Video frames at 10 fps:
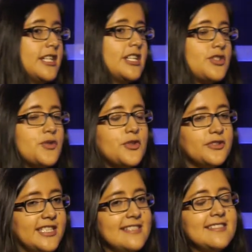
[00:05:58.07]
So your
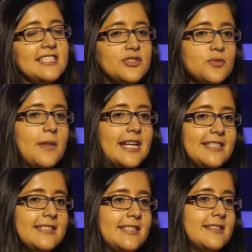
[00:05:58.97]
test needs to
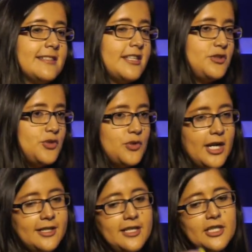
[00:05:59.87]
validate that you
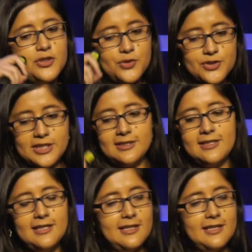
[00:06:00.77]
are using